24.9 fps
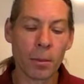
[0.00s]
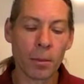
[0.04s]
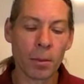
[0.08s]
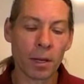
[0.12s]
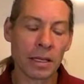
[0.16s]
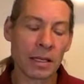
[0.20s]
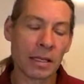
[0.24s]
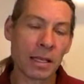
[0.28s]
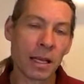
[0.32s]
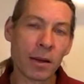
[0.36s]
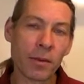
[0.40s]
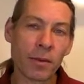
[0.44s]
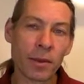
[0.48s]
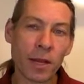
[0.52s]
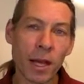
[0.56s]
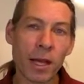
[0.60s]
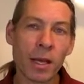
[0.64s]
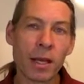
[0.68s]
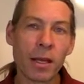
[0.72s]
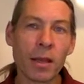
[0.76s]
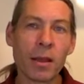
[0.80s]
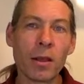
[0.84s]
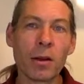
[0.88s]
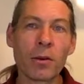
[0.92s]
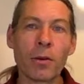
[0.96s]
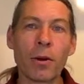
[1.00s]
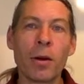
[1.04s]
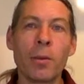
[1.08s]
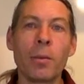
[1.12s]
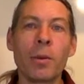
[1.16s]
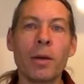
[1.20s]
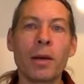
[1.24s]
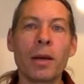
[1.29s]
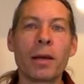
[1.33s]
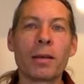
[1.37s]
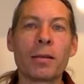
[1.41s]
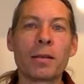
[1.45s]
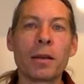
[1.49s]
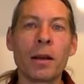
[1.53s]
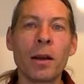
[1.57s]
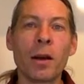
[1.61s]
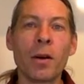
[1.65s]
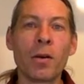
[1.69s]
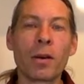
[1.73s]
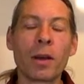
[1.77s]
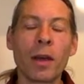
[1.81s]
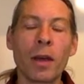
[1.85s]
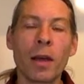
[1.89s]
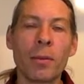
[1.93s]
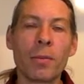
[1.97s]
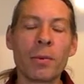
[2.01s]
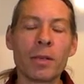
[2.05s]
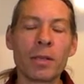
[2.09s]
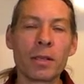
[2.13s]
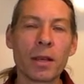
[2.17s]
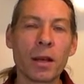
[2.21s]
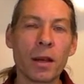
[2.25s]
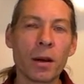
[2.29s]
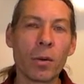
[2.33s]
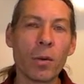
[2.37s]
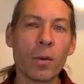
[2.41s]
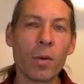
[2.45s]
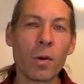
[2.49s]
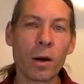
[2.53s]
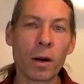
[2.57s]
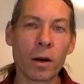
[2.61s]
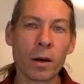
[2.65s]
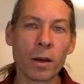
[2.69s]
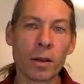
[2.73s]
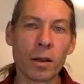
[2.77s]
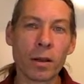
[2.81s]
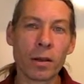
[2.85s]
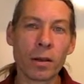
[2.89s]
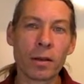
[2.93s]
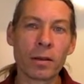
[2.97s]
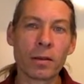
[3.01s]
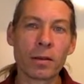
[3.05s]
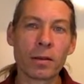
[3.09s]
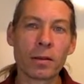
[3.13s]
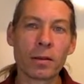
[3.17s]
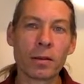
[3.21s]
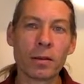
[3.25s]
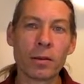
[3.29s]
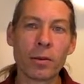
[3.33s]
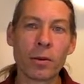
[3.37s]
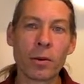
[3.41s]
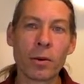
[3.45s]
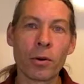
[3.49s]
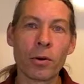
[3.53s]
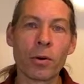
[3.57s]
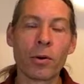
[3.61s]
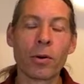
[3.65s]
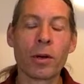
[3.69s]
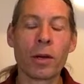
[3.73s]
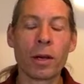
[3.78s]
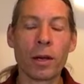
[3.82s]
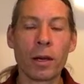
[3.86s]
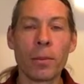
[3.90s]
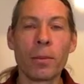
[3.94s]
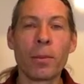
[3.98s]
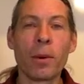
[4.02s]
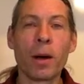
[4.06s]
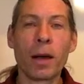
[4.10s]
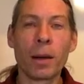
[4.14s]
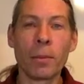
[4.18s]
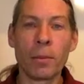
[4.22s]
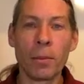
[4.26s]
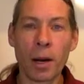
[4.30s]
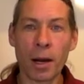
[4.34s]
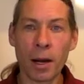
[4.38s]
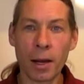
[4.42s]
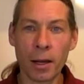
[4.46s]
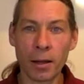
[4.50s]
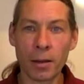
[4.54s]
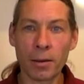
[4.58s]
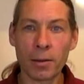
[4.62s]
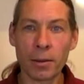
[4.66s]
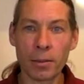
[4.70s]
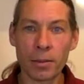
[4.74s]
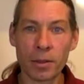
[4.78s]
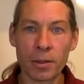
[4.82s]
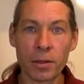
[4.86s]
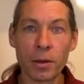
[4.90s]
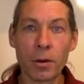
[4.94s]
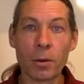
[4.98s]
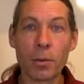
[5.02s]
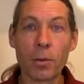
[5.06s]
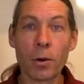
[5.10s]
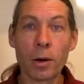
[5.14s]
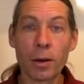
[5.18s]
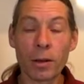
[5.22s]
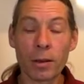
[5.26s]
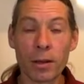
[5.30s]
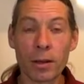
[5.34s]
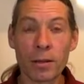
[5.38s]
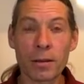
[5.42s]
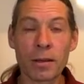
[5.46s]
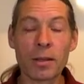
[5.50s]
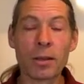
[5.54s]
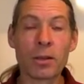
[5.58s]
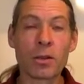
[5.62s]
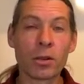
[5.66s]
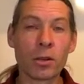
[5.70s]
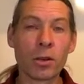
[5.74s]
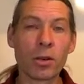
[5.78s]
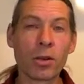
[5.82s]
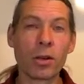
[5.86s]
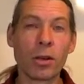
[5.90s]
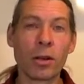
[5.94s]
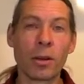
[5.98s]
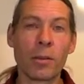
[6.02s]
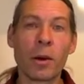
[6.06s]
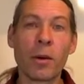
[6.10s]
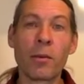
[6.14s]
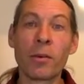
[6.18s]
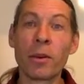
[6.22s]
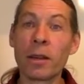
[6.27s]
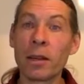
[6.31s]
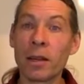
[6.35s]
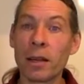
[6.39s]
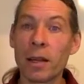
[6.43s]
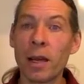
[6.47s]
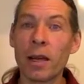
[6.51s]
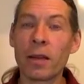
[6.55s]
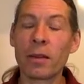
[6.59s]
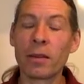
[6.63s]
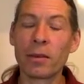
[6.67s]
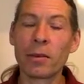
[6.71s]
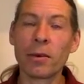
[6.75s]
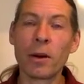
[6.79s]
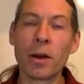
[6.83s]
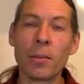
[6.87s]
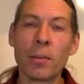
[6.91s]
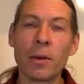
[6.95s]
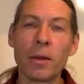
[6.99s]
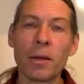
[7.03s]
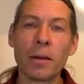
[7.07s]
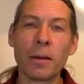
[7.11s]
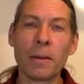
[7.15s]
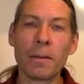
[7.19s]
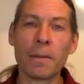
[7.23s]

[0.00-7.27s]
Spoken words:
But instead of taking the remedy, I said, okay, I'm just going to work this through in my mind. I'm just going to work this internally. I'm not going to take the remedy